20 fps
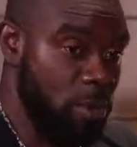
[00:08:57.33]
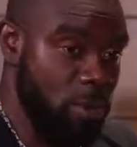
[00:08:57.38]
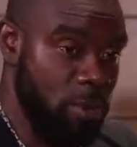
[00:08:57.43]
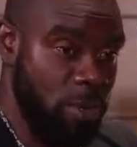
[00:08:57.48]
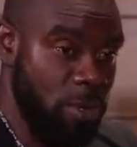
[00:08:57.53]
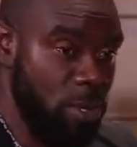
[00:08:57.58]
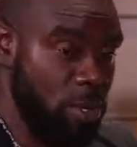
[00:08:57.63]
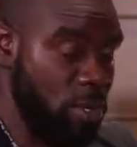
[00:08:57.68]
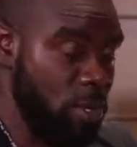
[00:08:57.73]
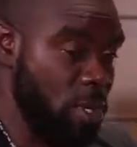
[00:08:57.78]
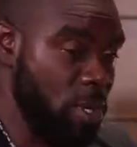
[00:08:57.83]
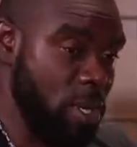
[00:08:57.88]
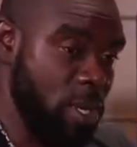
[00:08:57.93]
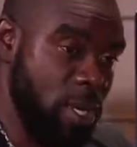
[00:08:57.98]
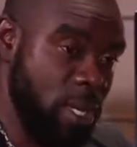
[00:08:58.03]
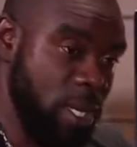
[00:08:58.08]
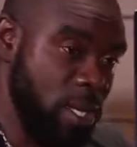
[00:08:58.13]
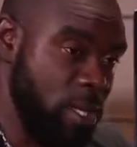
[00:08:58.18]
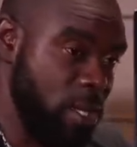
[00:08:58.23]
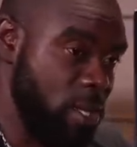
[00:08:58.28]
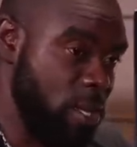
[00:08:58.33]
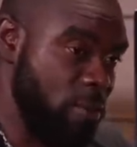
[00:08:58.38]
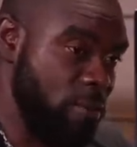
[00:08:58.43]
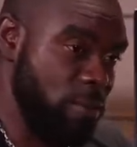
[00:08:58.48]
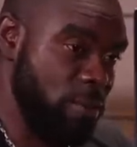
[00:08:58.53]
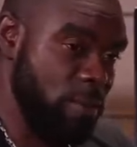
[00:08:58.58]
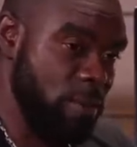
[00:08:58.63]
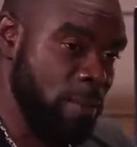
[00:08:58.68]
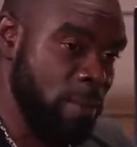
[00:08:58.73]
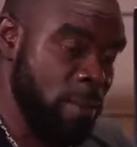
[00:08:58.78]
Yes. Used to, run. used to run
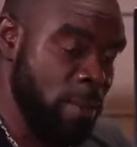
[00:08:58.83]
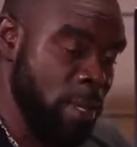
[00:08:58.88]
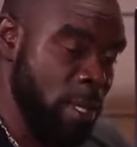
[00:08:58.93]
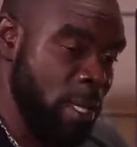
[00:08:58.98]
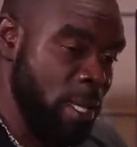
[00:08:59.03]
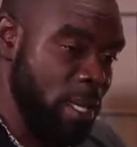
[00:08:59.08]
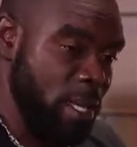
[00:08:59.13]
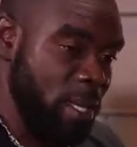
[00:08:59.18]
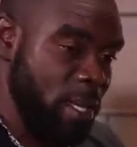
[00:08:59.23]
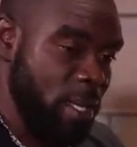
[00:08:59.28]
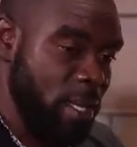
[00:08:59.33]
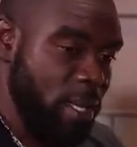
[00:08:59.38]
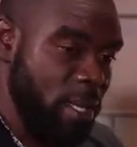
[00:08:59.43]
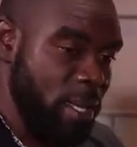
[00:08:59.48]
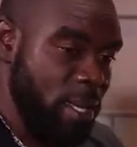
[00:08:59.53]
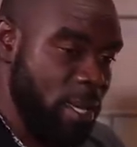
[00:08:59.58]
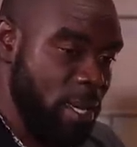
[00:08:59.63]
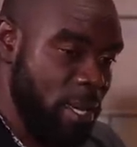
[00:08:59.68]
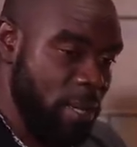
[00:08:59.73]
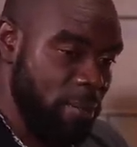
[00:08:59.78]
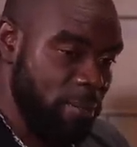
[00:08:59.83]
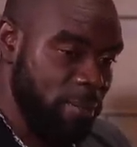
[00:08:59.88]
off them places. Yeah.